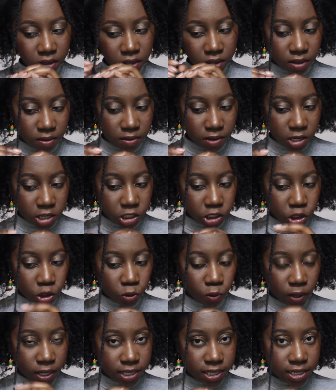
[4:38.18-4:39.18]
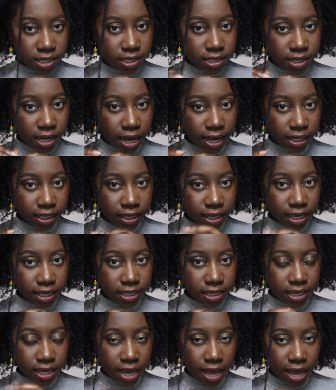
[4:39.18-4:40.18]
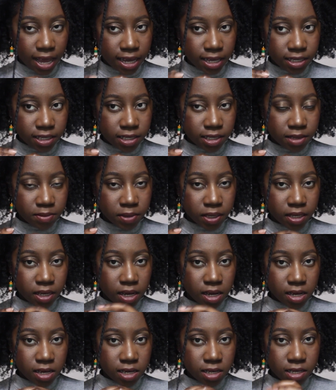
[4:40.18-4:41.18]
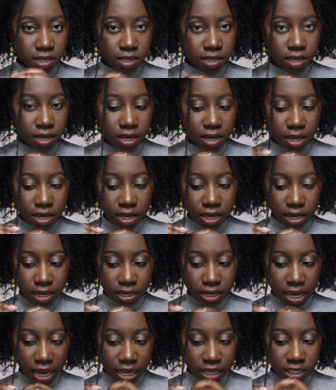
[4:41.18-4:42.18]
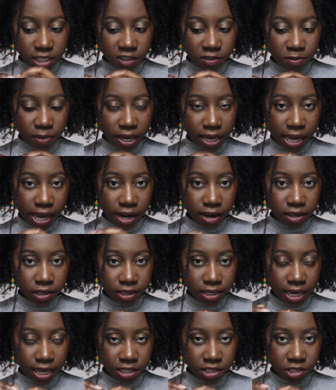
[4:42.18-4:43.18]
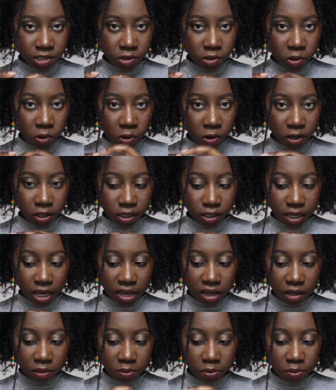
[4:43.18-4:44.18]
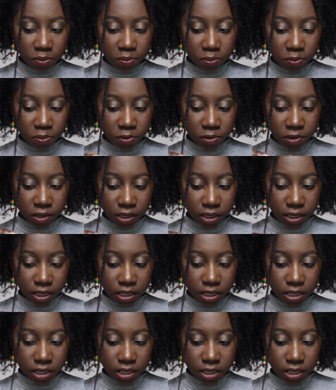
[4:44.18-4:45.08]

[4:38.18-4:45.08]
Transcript: So I'm gonna twist it tightly at the ends because the ends of my hair tends to coil up pretty